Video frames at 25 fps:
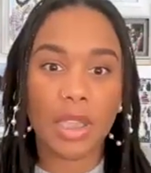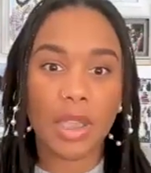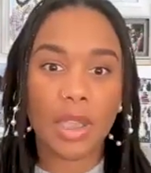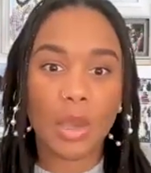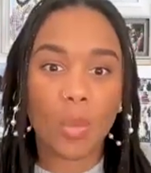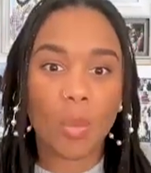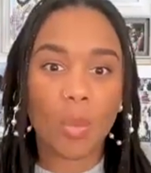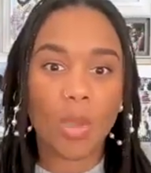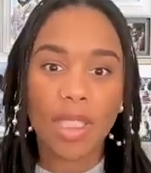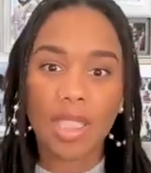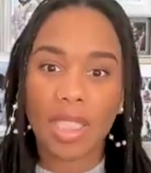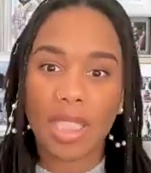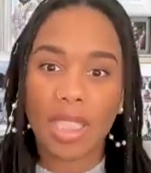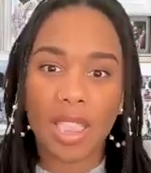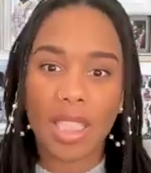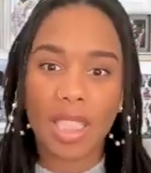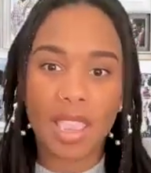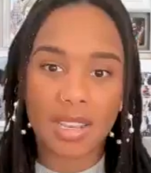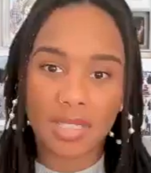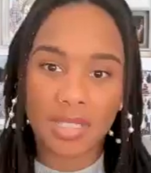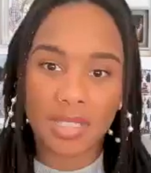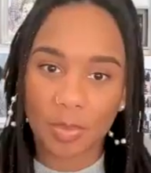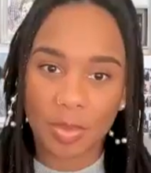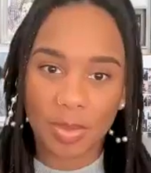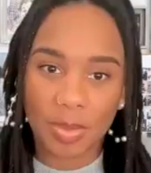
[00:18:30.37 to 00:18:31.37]
what kinds
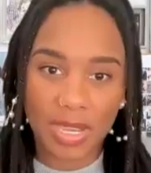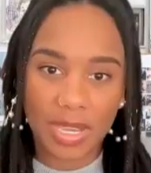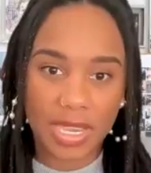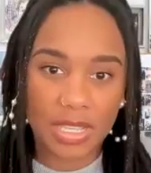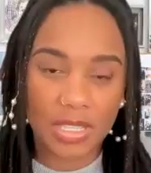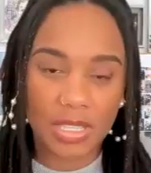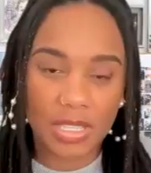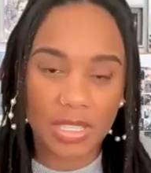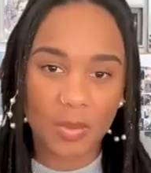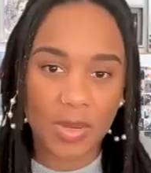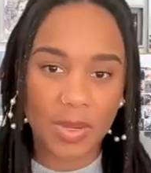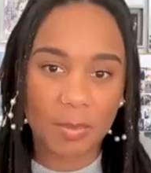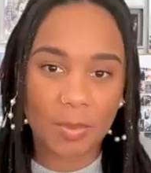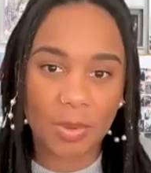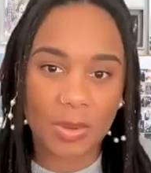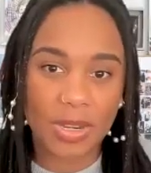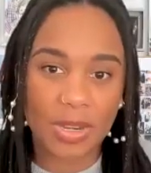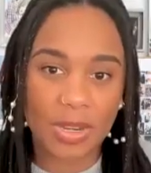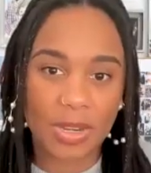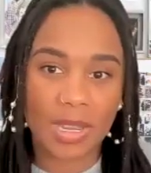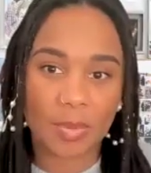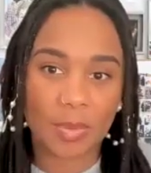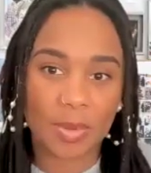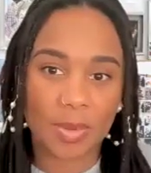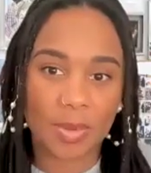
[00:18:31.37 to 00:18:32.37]
of plans are we putting
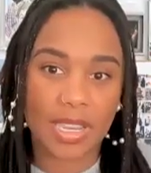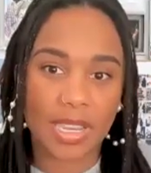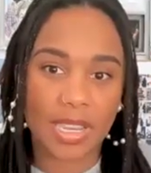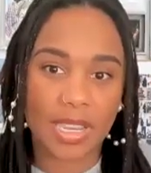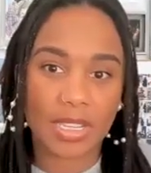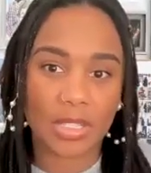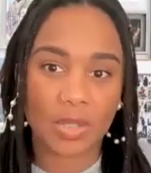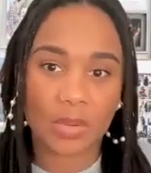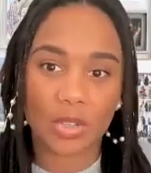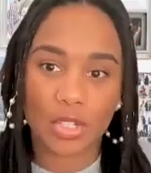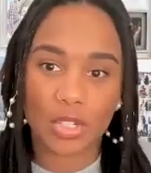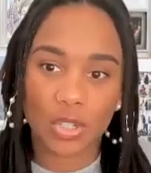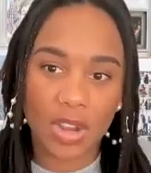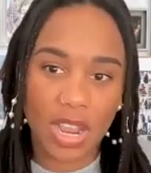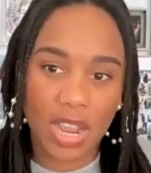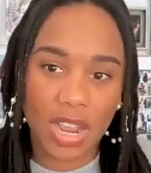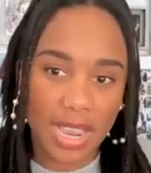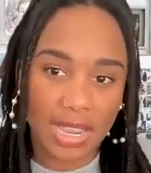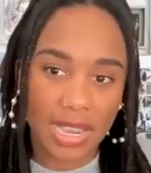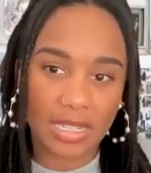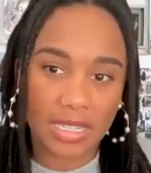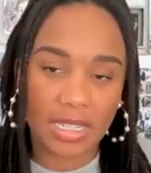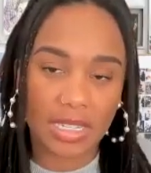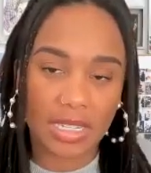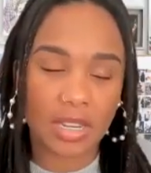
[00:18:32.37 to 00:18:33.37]
in place to
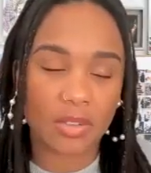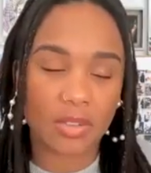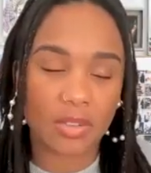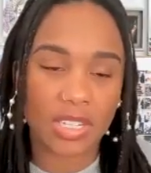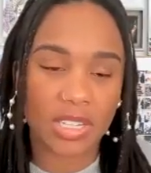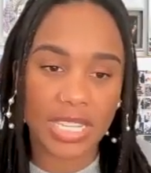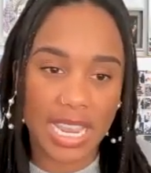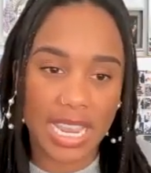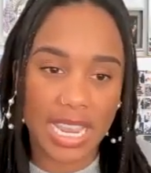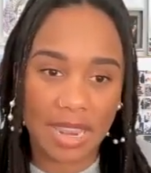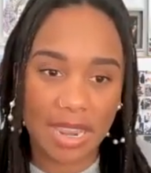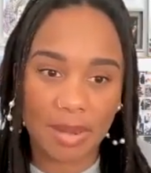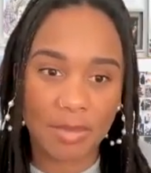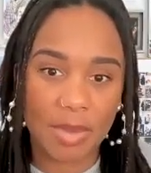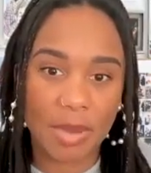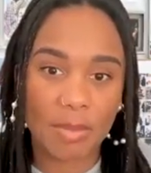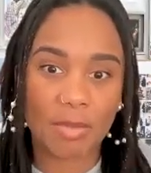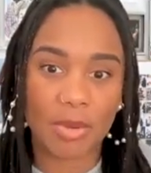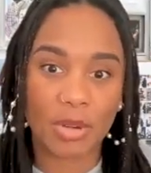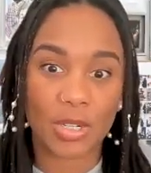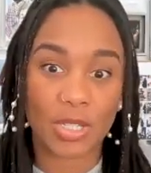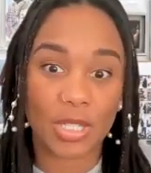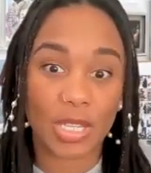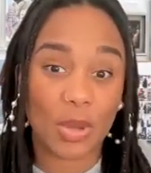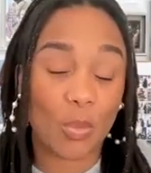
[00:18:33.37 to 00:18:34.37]
attract and retain
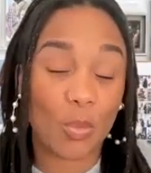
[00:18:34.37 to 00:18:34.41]
members?